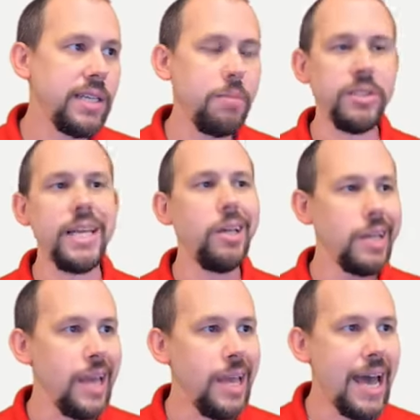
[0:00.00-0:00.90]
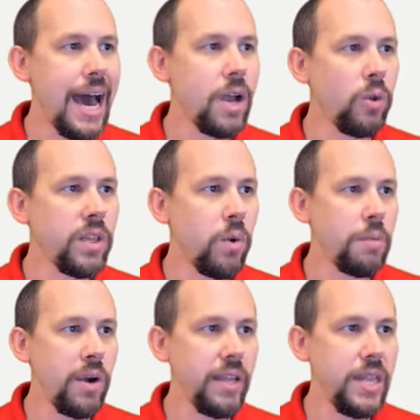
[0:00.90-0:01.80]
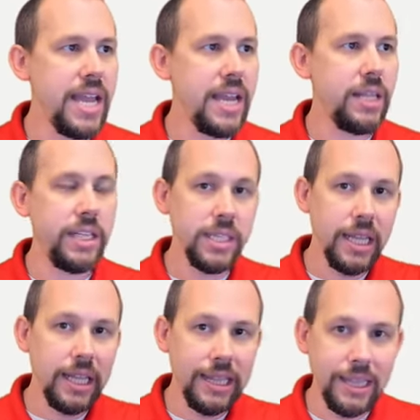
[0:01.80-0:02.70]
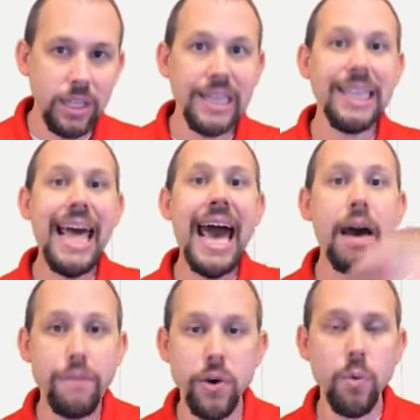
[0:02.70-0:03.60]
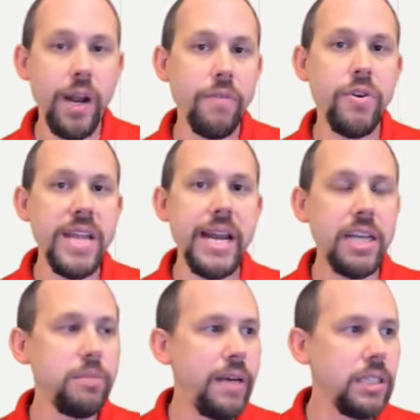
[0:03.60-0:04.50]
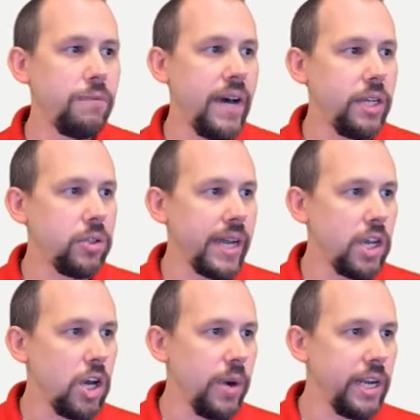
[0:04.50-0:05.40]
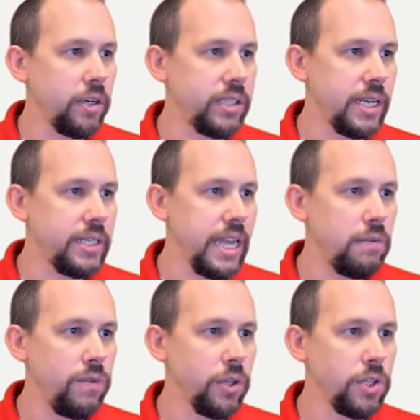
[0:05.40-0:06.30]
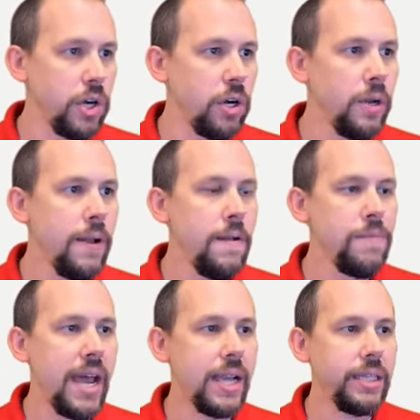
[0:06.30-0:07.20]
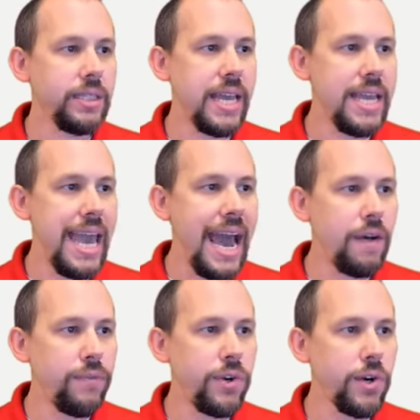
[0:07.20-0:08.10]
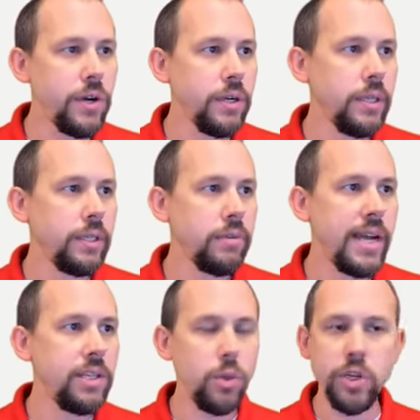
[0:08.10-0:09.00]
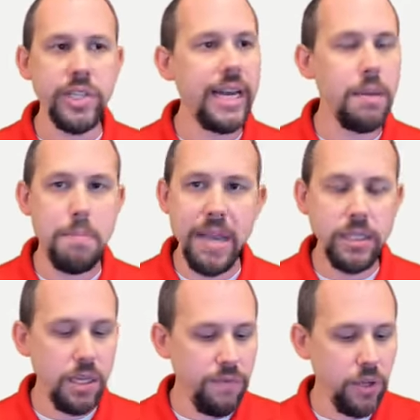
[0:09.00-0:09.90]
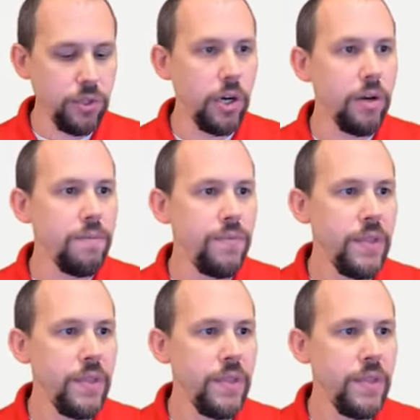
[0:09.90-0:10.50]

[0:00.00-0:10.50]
table and say, look, I only want to bring in the data that's after whatever date I specified. So I can go in here and say date filter. I can say after, right? So we're just adding a basic filter.